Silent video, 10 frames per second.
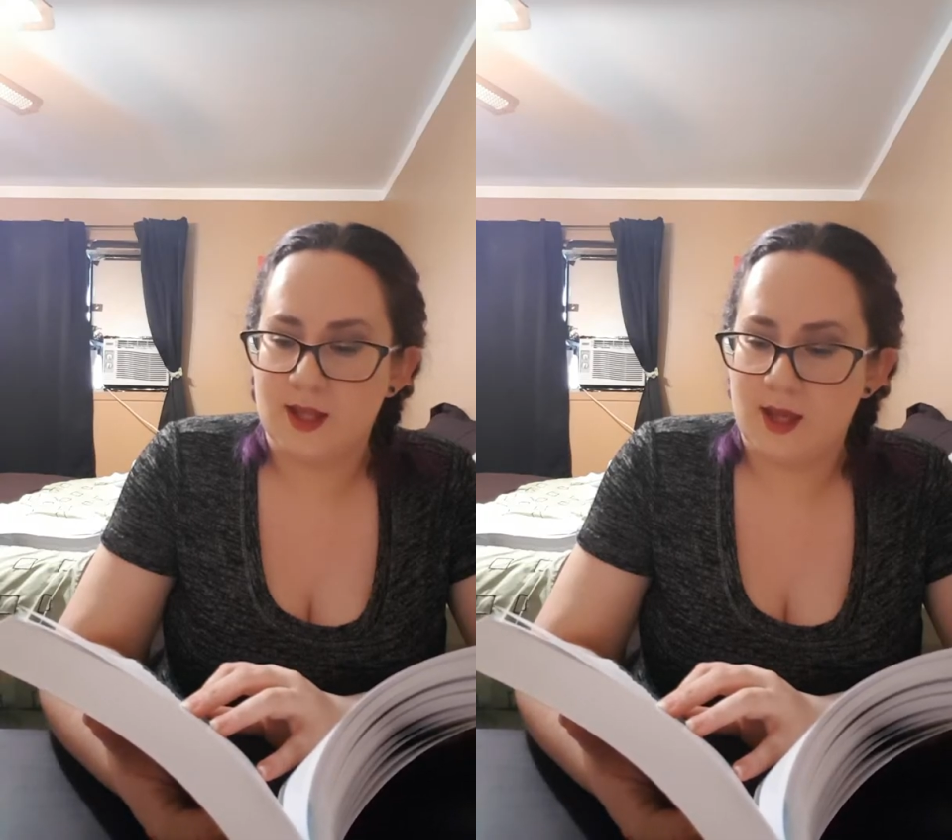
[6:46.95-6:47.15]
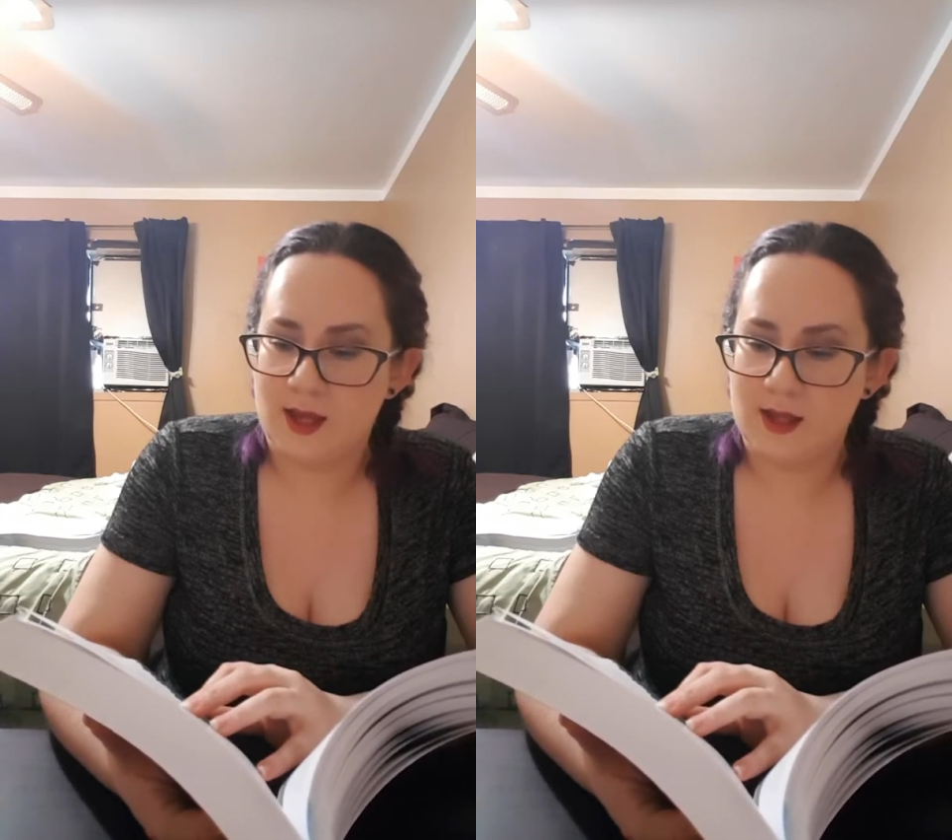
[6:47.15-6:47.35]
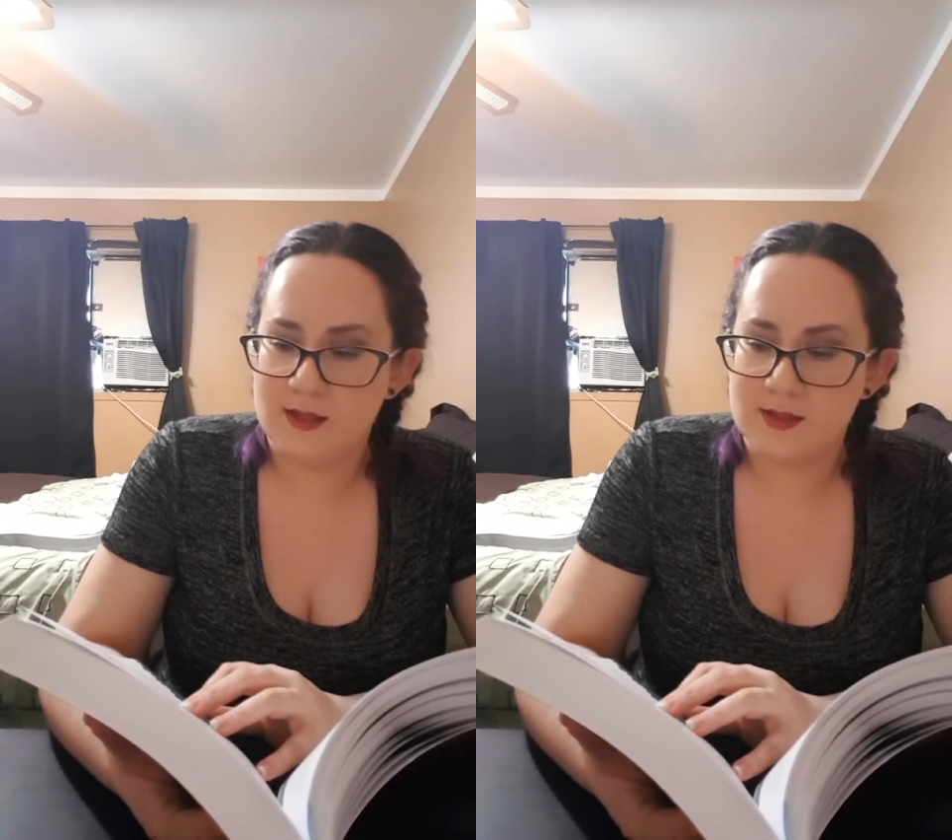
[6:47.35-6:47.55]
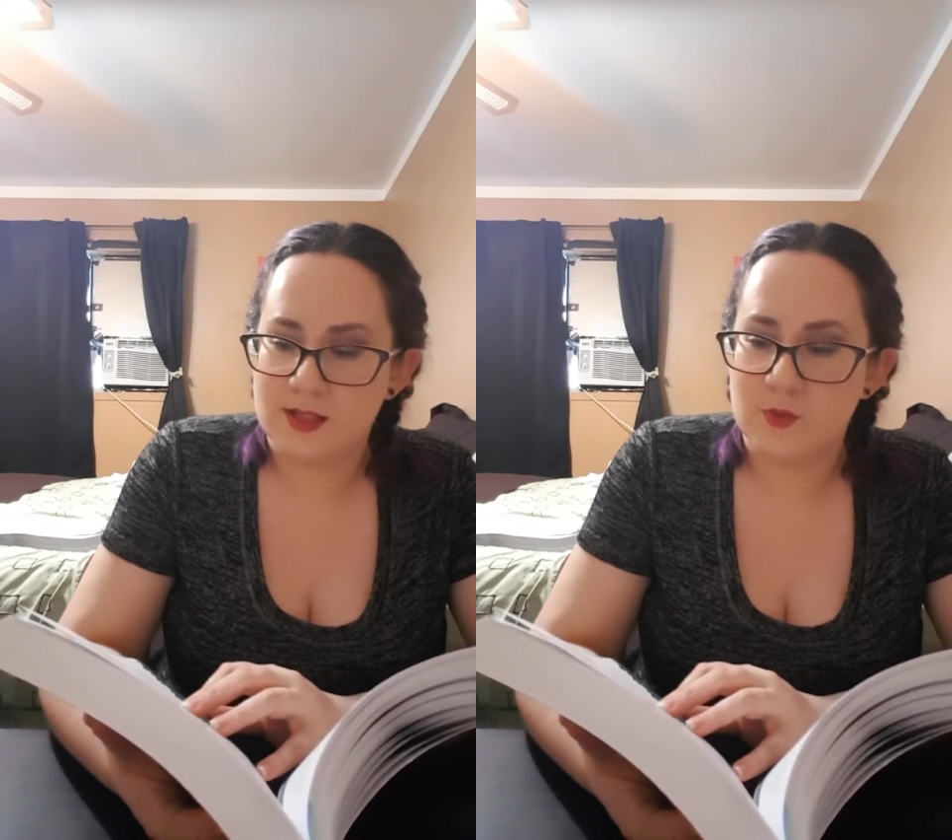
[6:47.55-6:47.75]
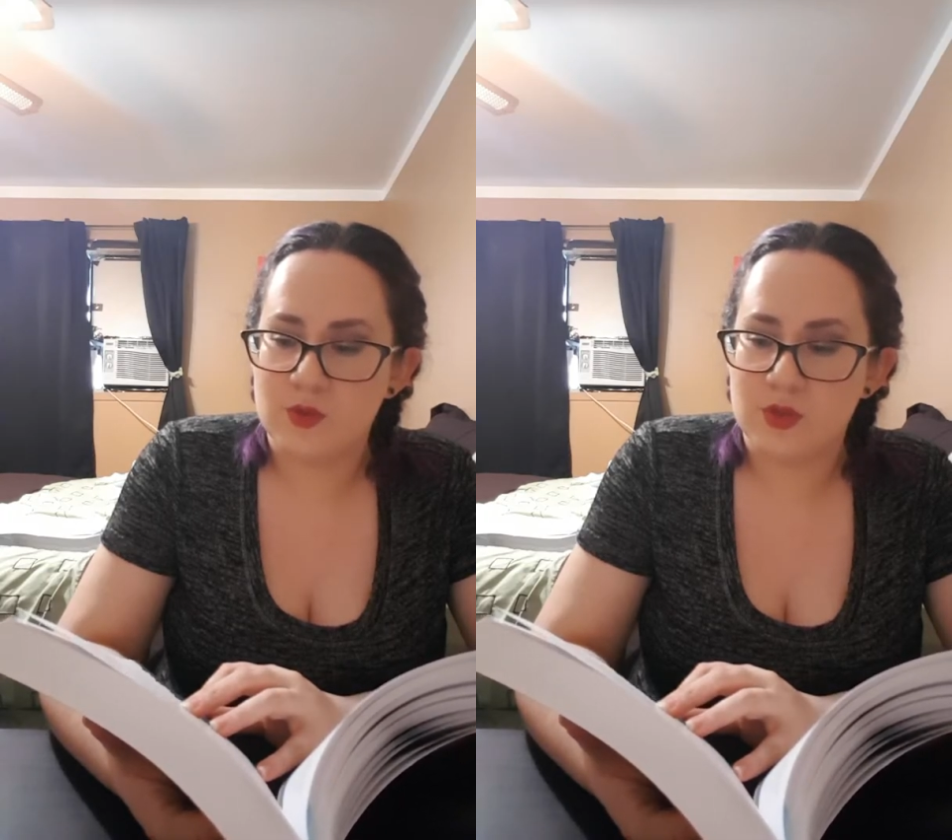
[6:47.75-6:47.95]
and
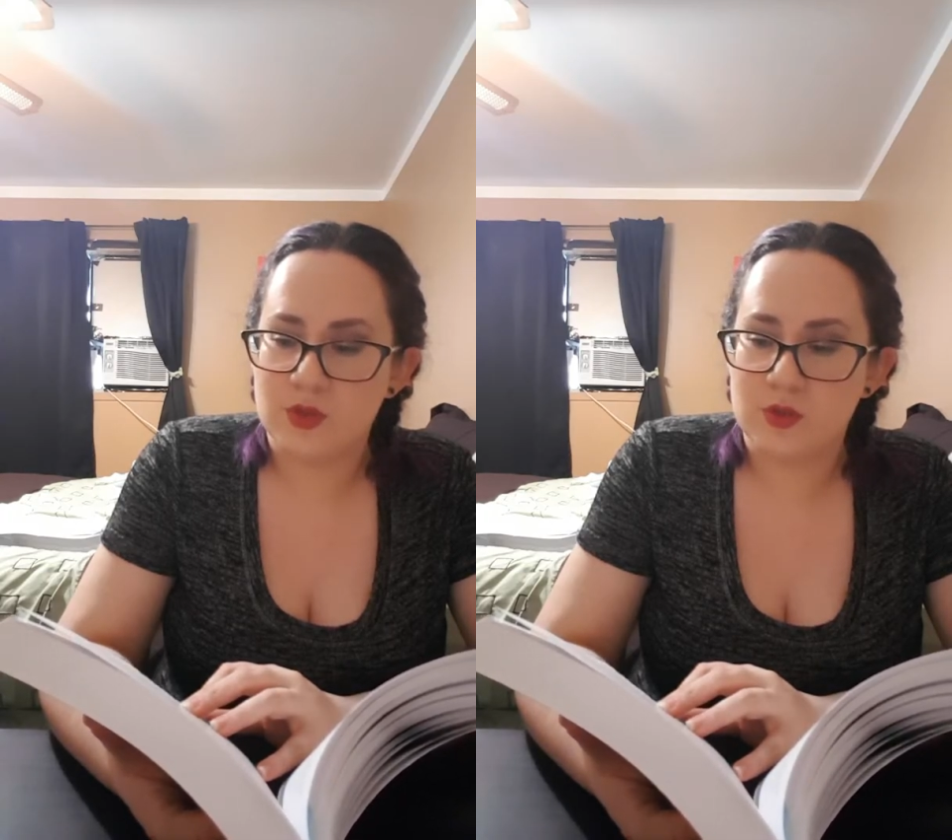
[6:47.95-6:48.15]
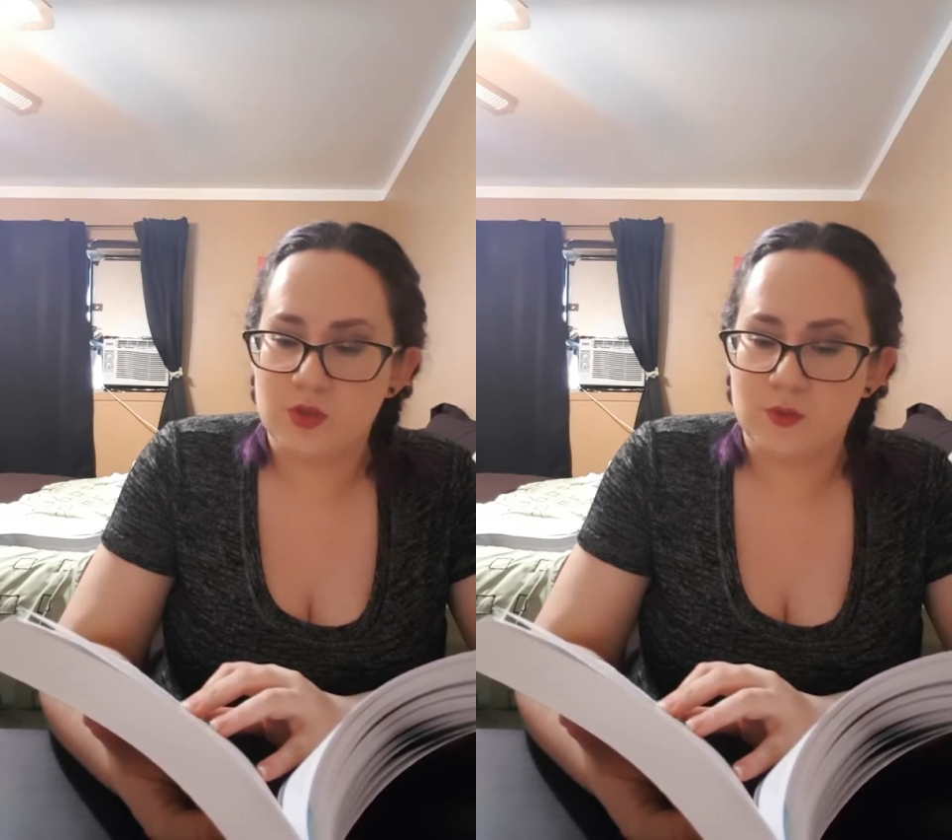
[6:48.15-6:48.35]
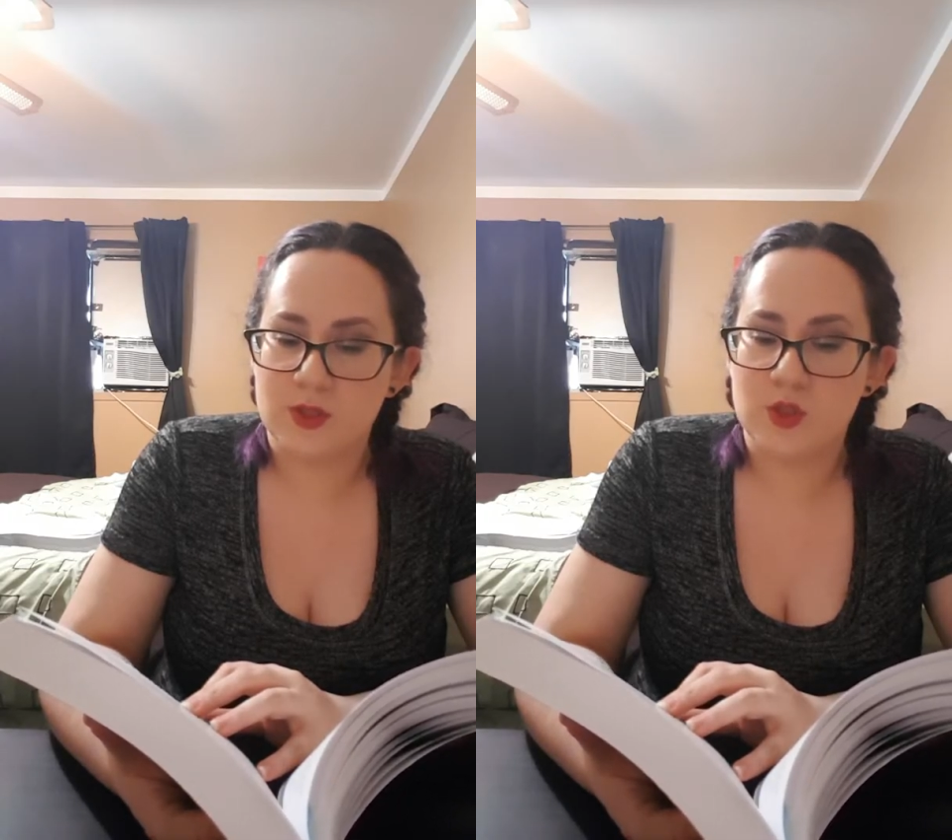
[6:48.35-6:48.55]
it was usually